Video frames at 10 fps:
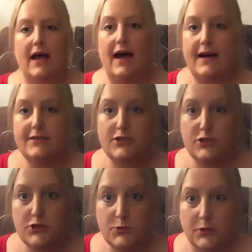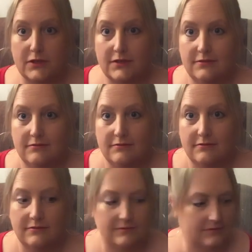As usual,
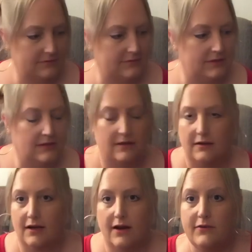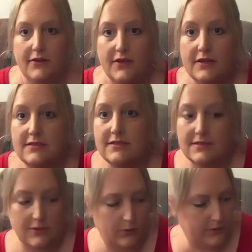Everything's
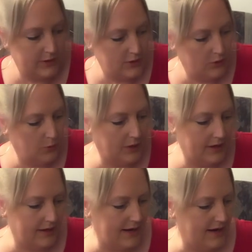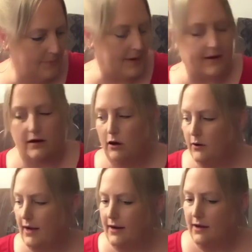just going to you know what in a handbag.
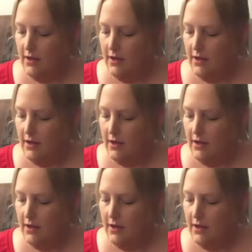Okay.